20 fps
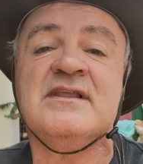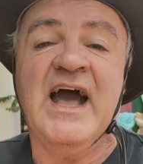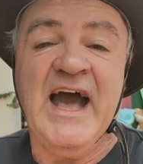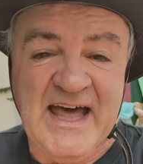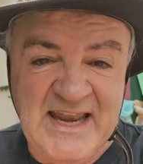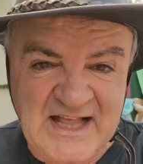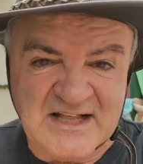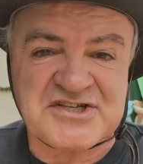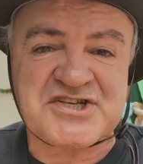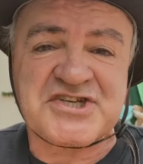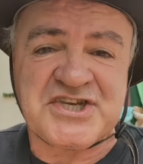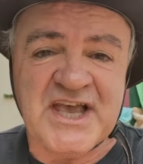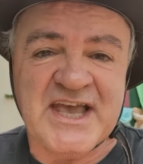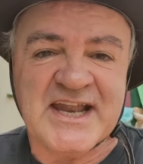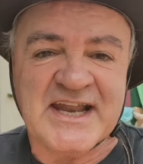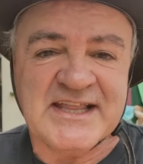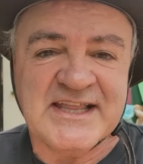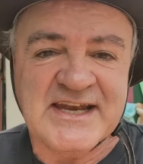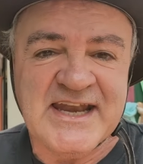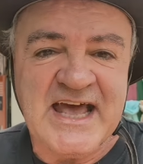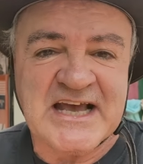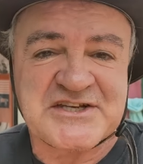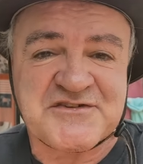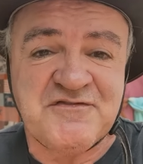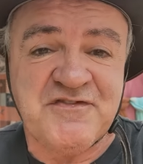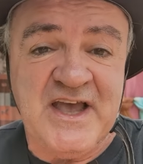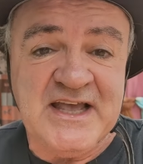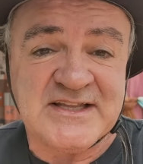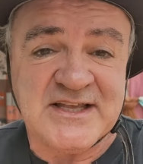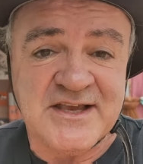And I'll see you in the next
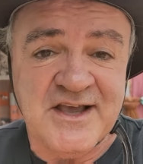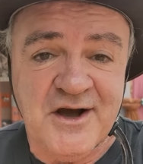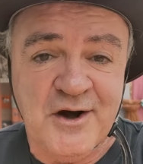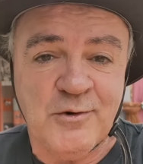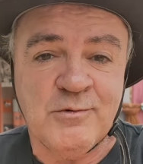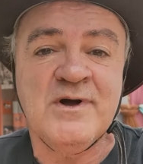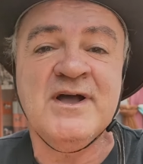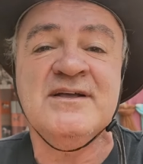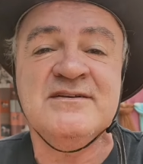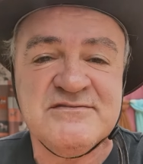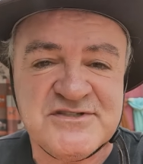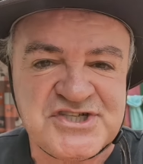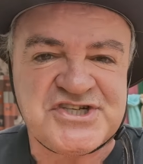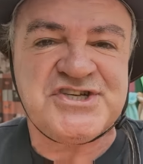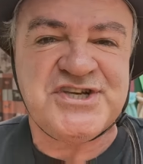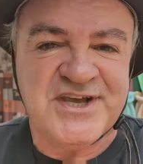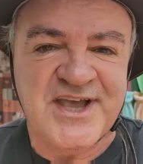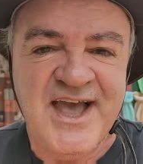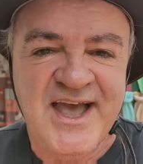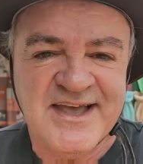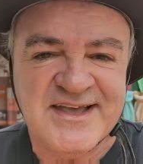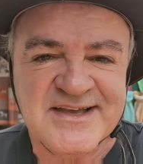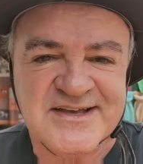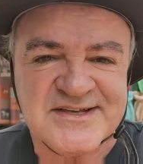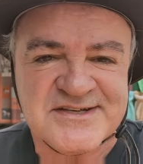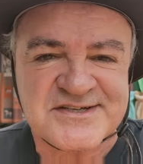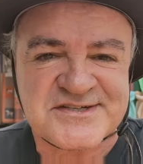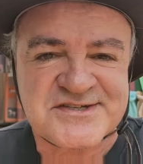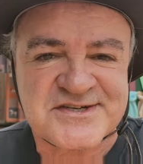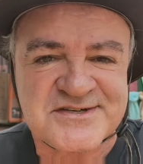video.
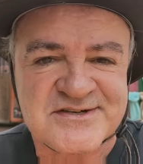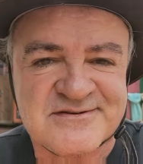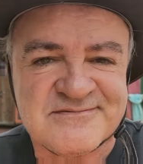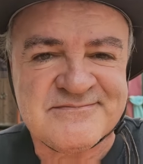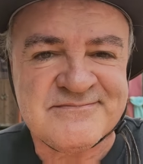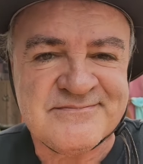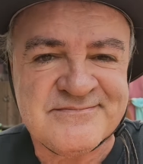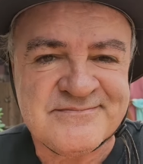Cheers.